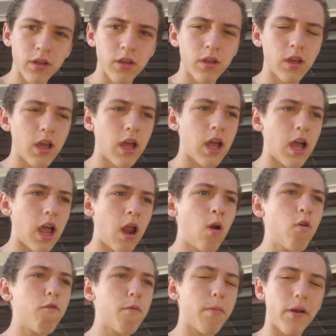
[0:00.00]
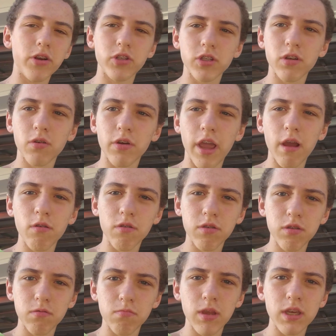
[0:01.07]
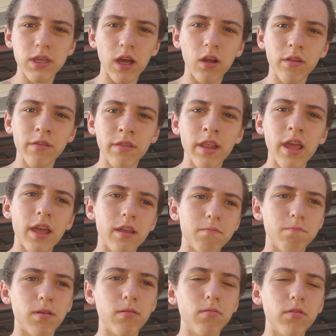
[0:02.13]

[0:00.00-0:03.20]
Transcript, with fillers: I don't know if my parents is okay with me telling people that.